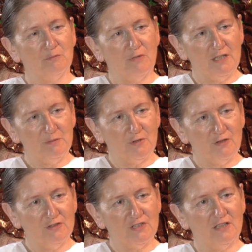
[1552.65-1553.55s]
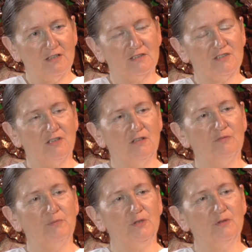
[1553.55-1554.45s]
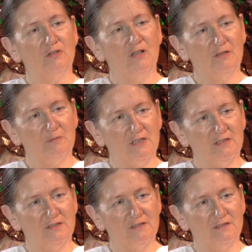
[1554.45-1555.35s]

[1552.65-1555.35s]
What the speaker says: byproduct of pure karma.